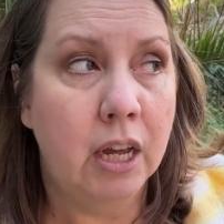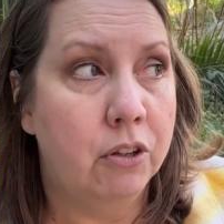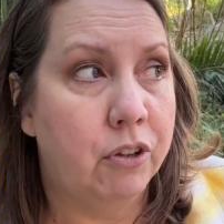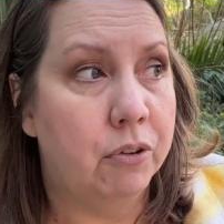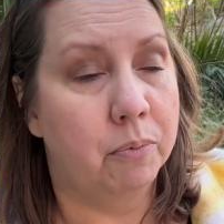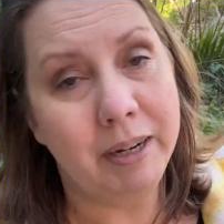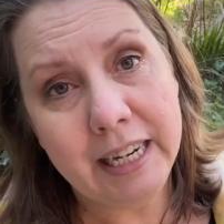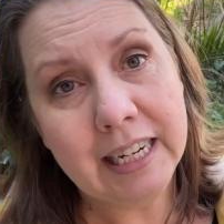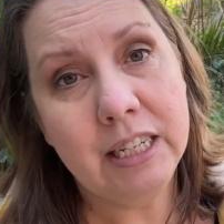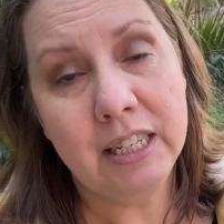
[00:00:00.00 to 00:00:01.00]
So we
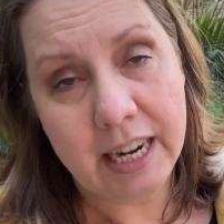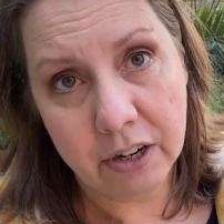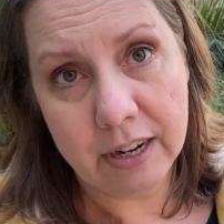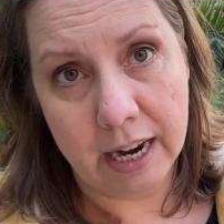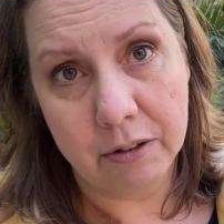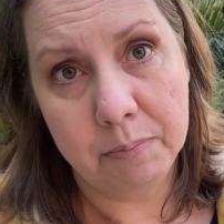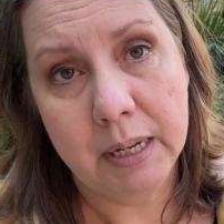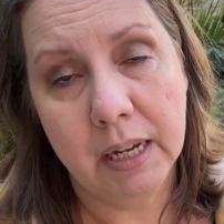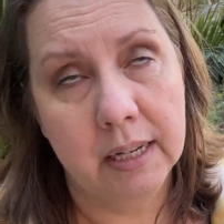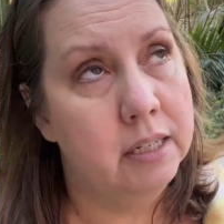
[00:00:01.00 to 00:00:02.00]
needed to take her down
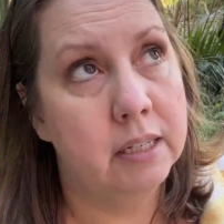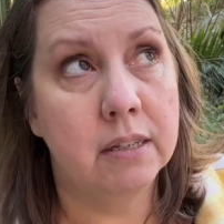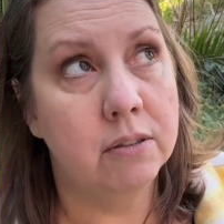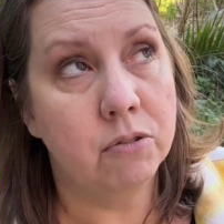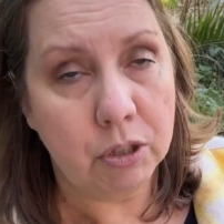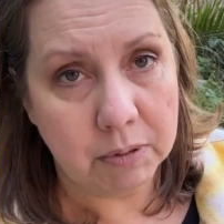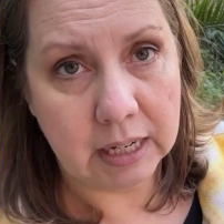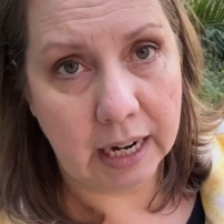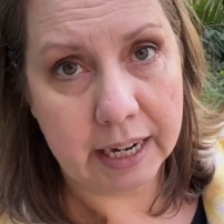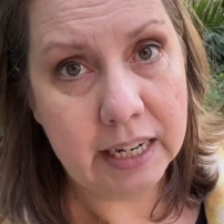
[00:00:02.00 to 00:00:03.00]
because she was
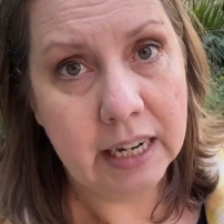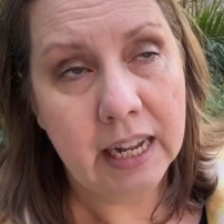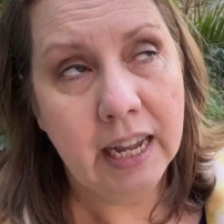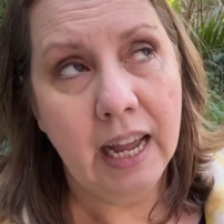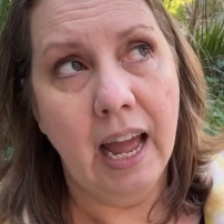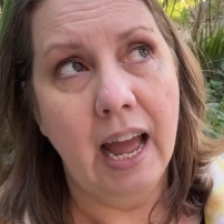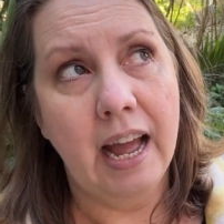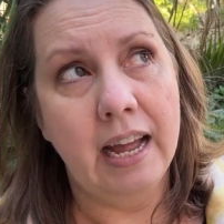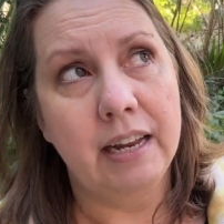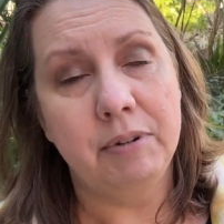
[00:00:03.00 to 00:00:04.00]
dying,
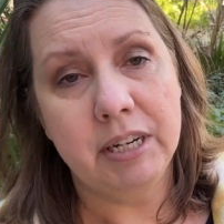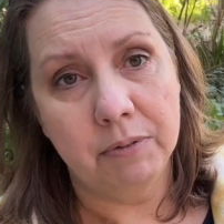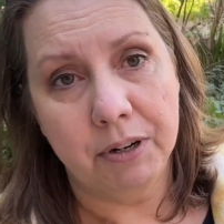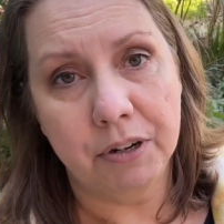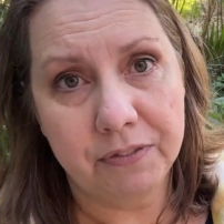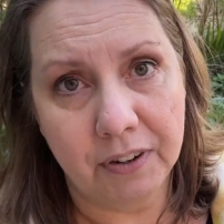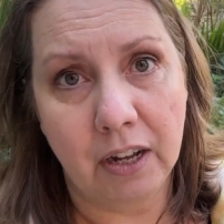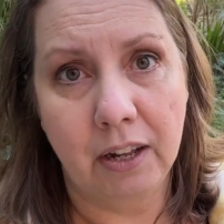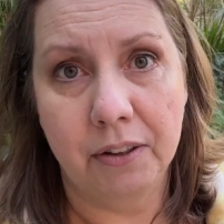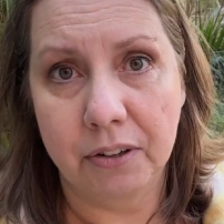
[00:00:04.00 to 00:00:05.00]
and we didn't want her to
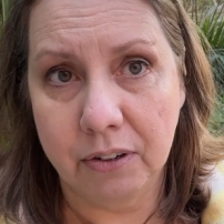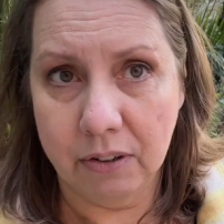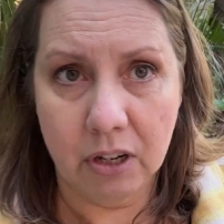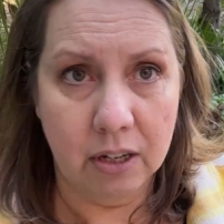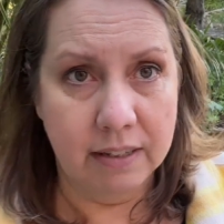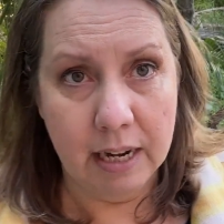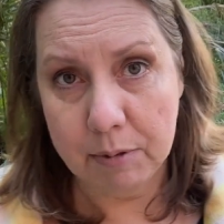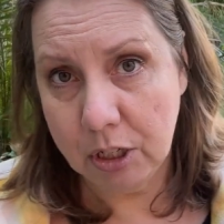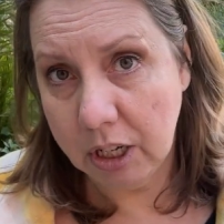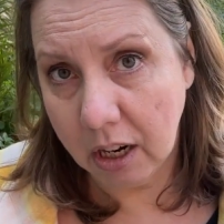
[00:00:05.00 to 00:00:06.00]
fall or cause
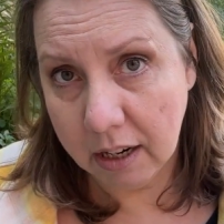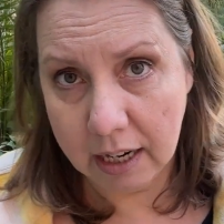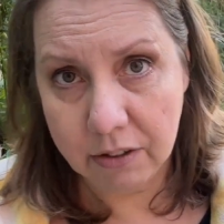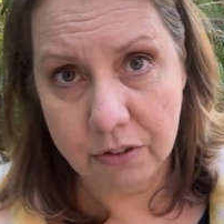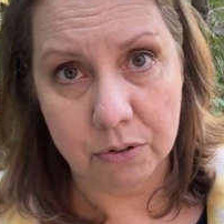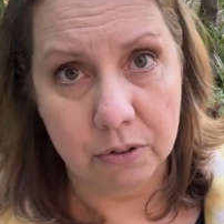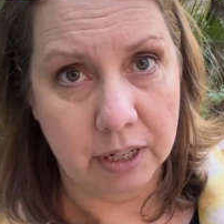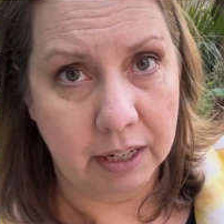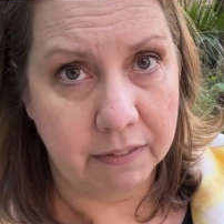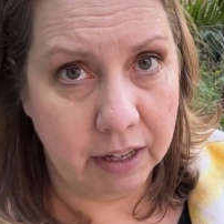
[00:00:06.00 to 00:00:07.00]
damage to our house or
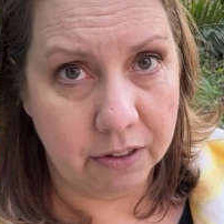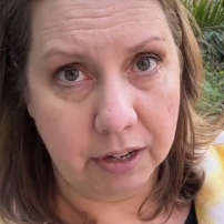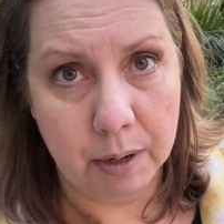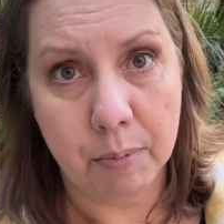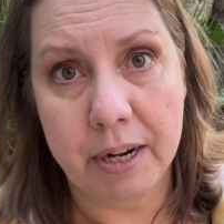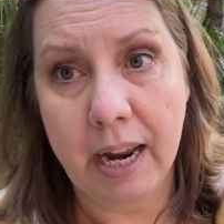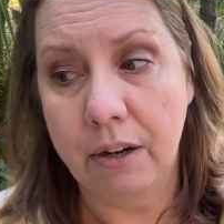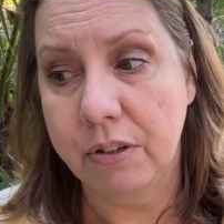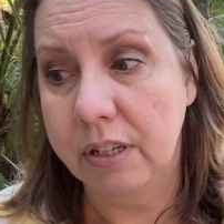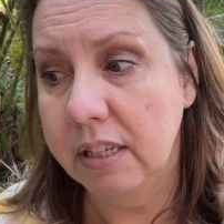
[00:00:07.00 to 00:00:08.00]
any of the other neighboring
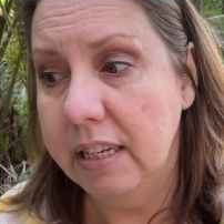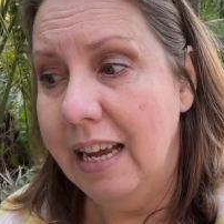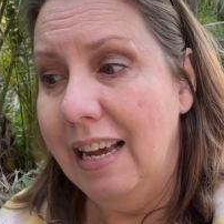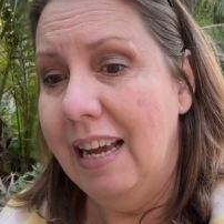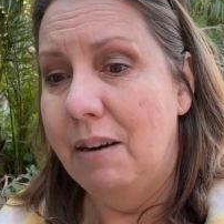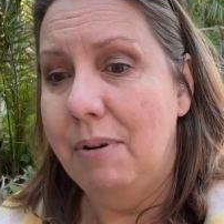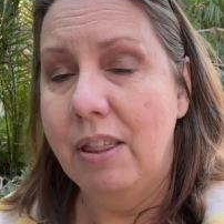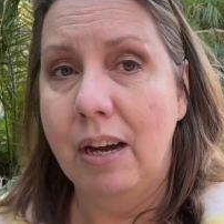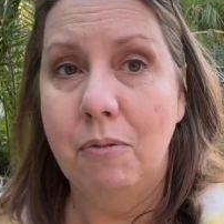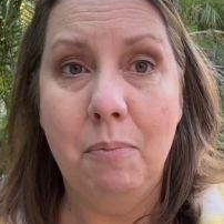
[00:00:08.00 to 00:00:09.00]
houses. And we
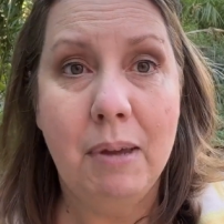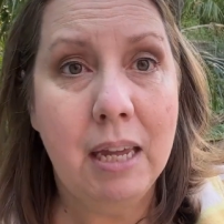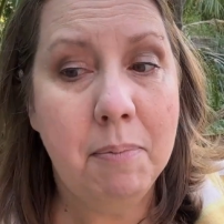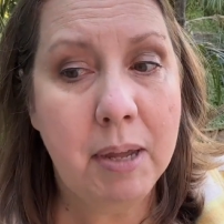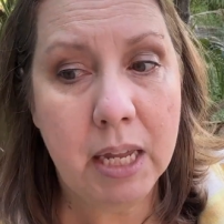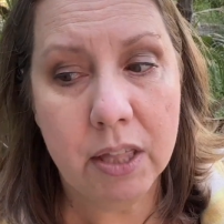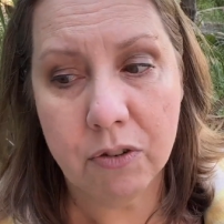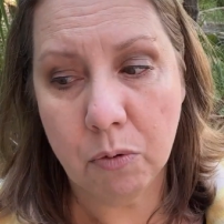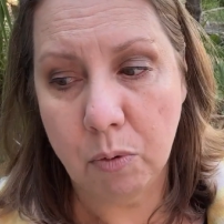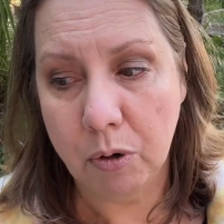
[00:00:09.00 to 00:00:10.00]
thought, well, maybe there's
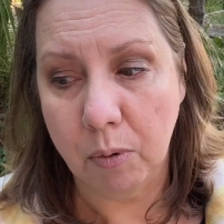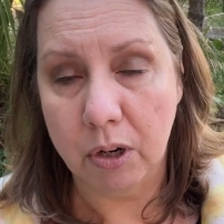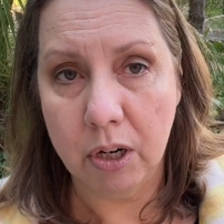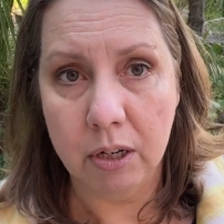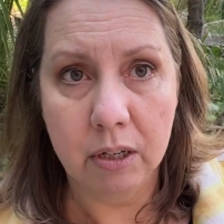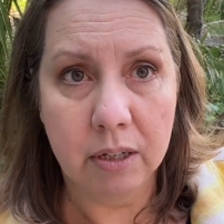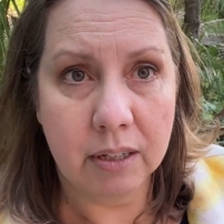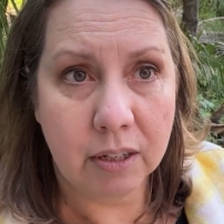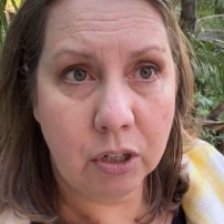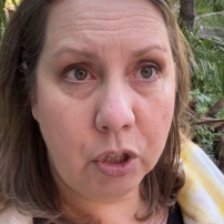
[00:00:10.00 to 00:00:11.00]
a woodworker
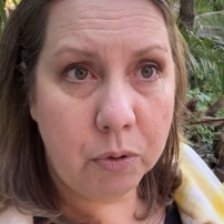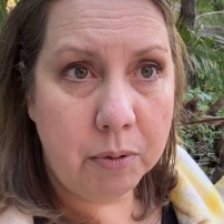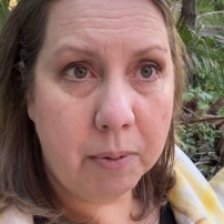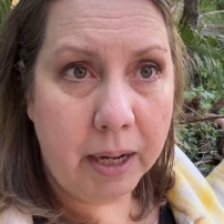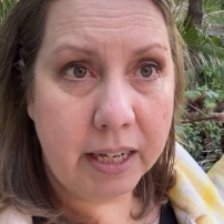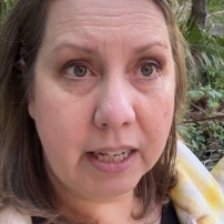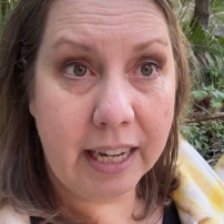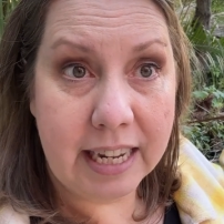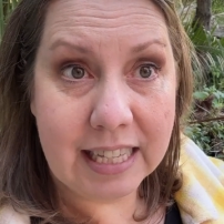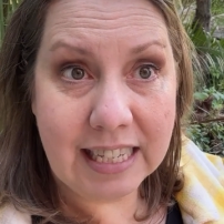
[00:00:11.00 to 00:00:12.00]
who would
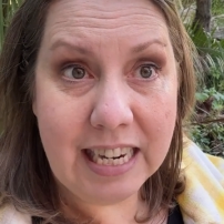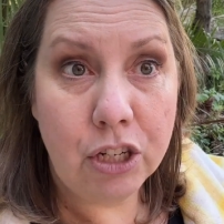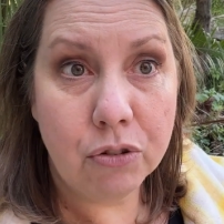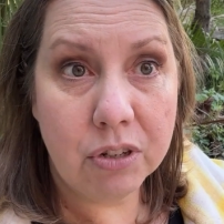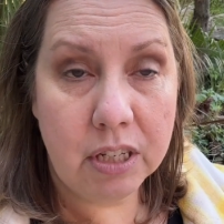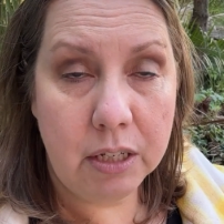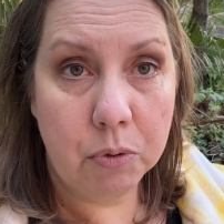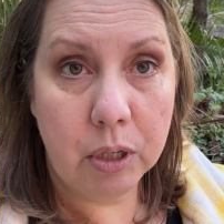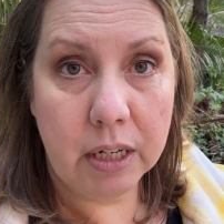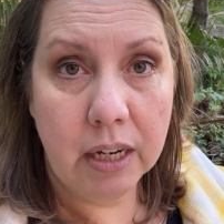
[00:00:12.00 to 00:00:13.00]
like this interesting
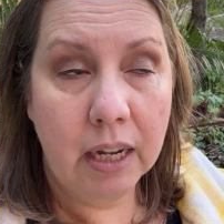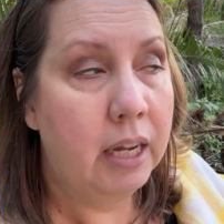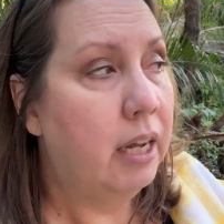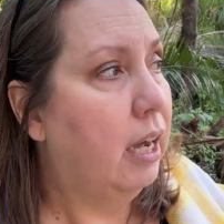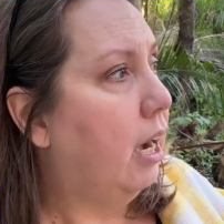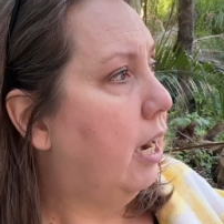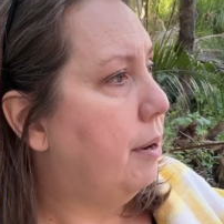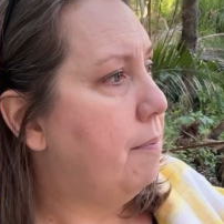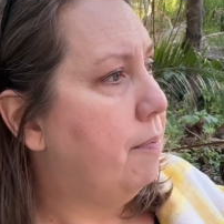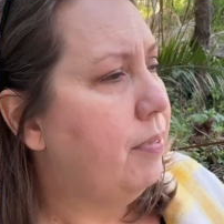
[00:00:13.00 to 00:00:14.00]
wood.
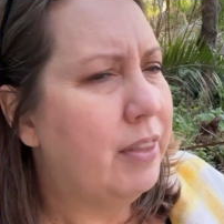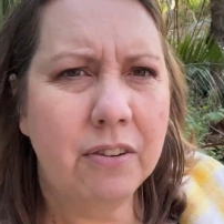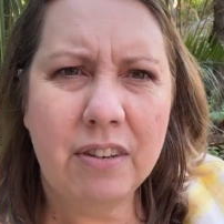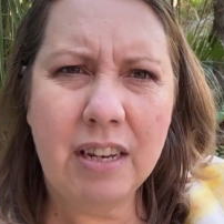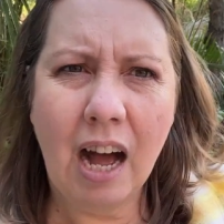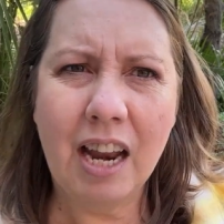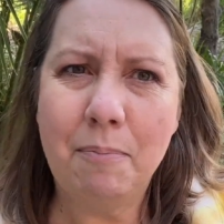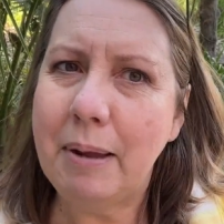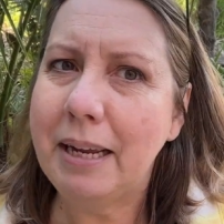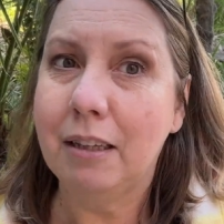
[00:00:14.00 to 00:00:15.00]
There's not a
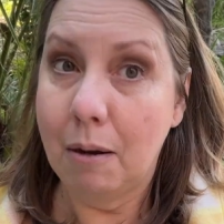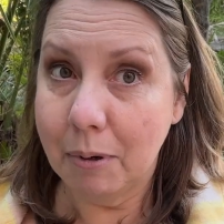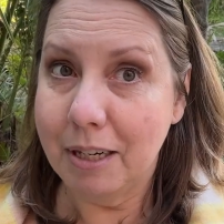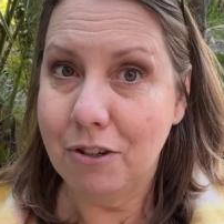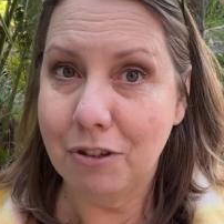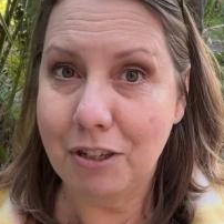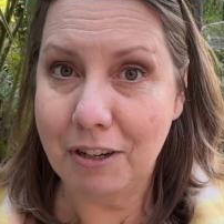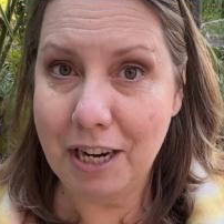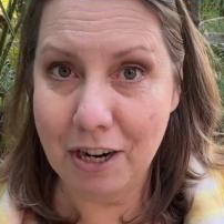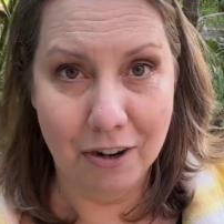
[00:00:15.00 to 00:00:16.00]
big lumber industry
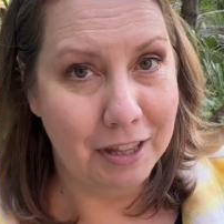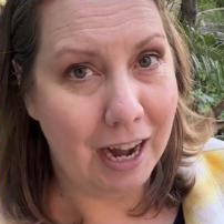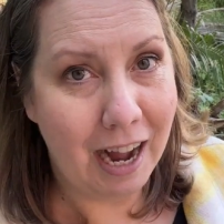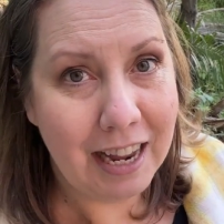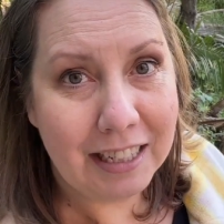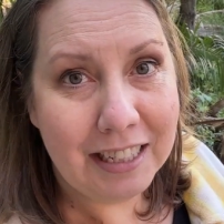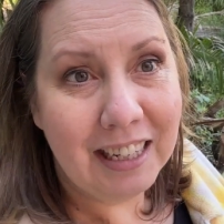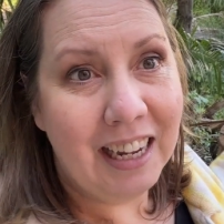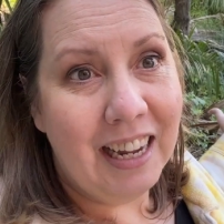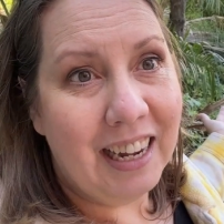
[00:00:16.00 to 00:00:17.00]
here on the island,
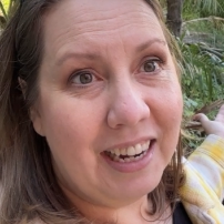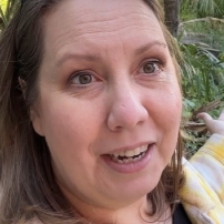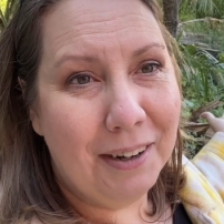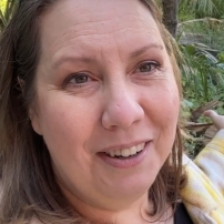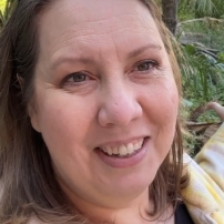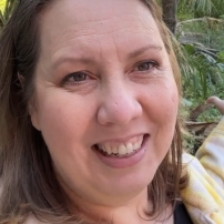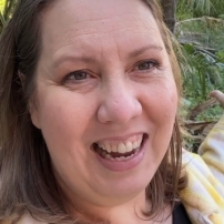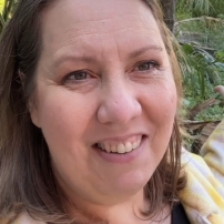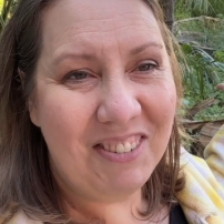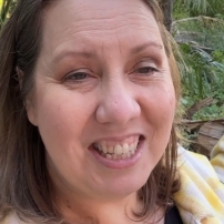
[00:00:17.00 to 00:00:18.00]

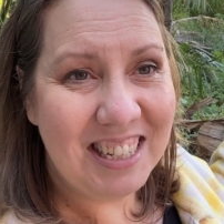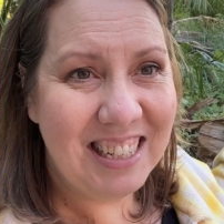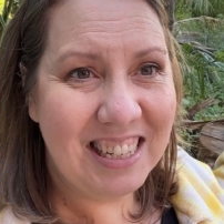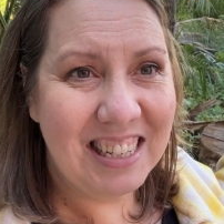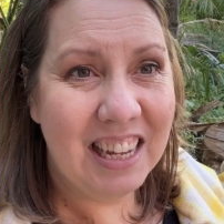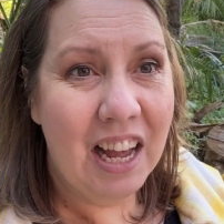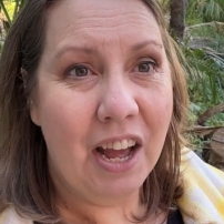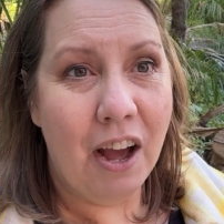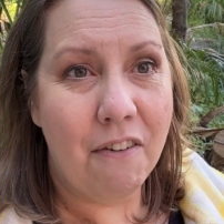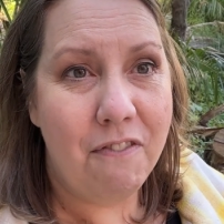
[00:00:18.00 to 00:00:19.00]
but this is
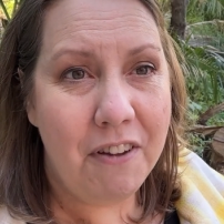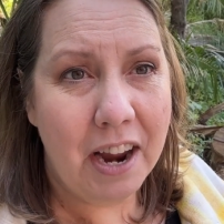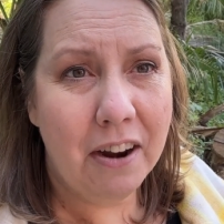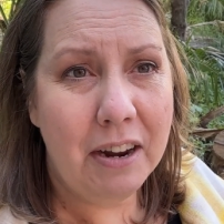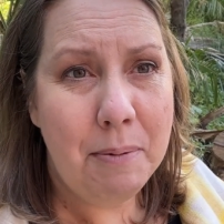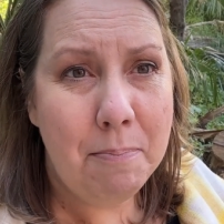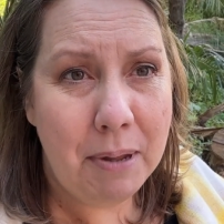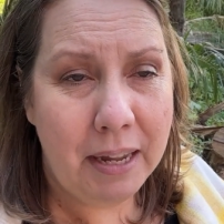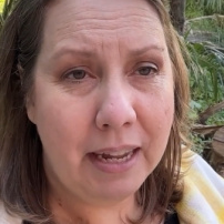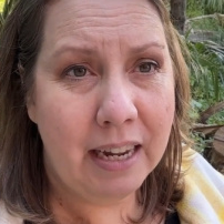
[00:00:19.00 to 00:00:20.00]
a very
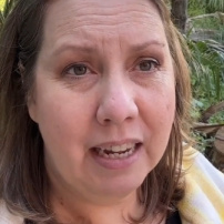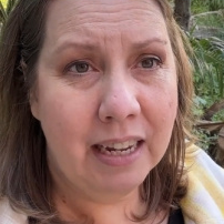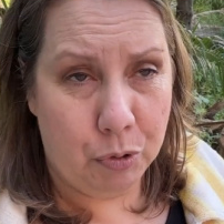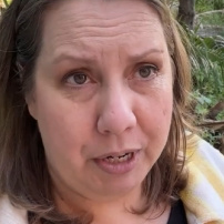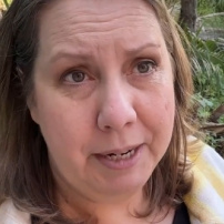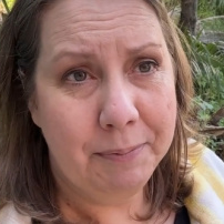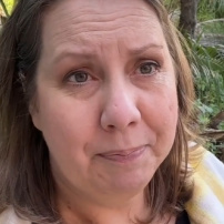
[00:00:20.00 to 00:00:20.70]
big tree.